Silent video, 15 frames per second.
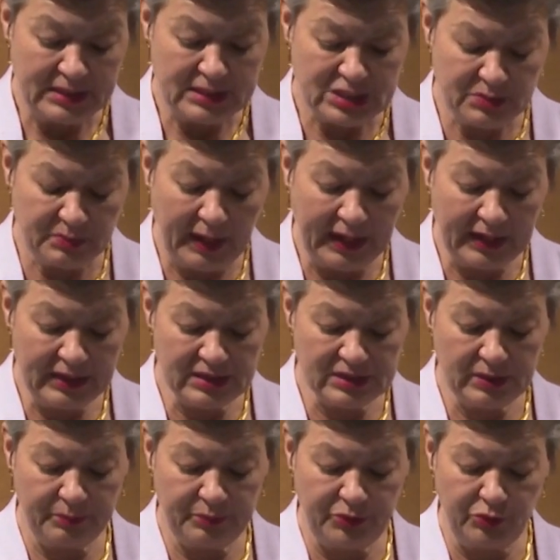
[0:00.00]
Smugglers
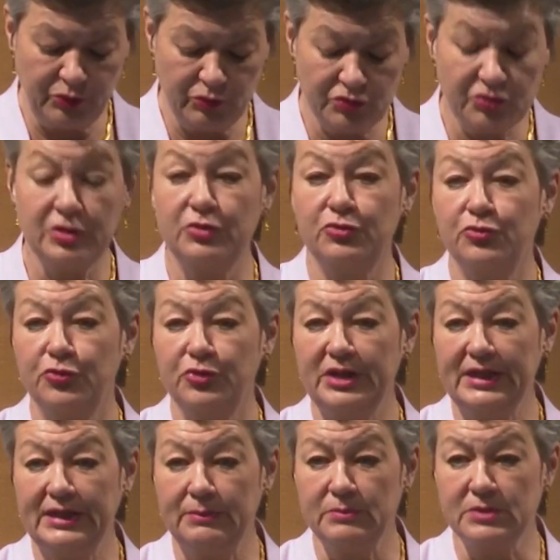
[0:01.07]
abuse the
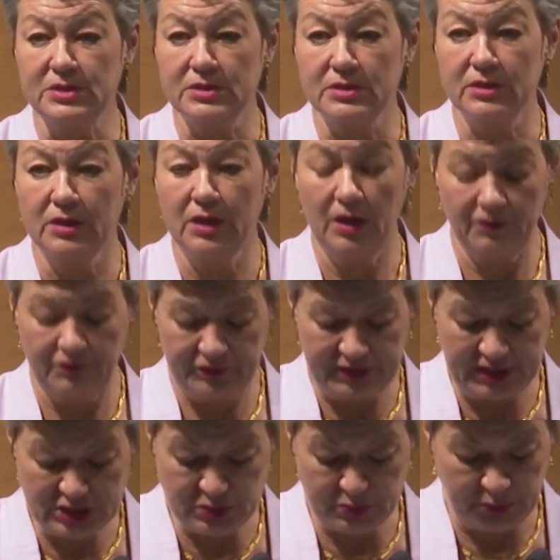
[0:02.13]
dreams of
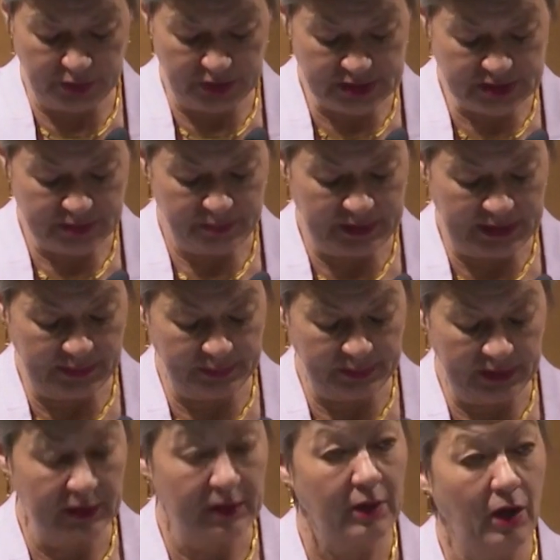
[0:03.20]
desperate
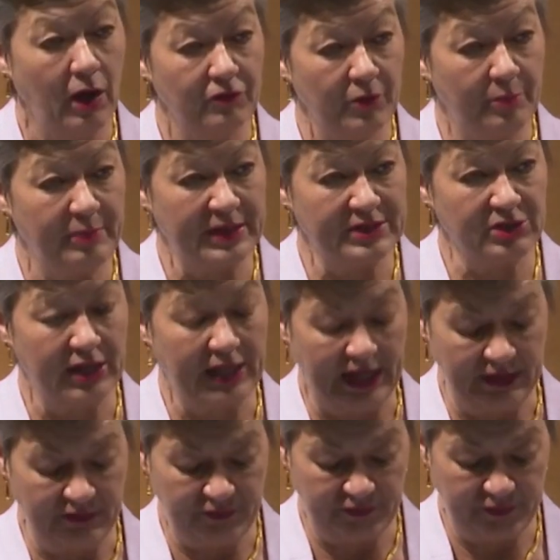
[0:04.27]
people of a better
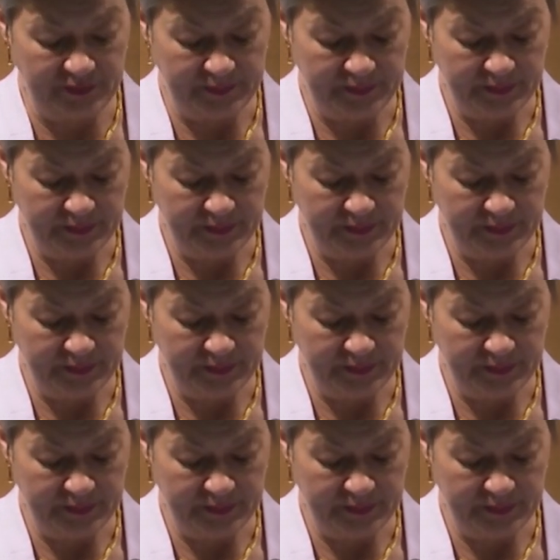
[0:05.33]
life.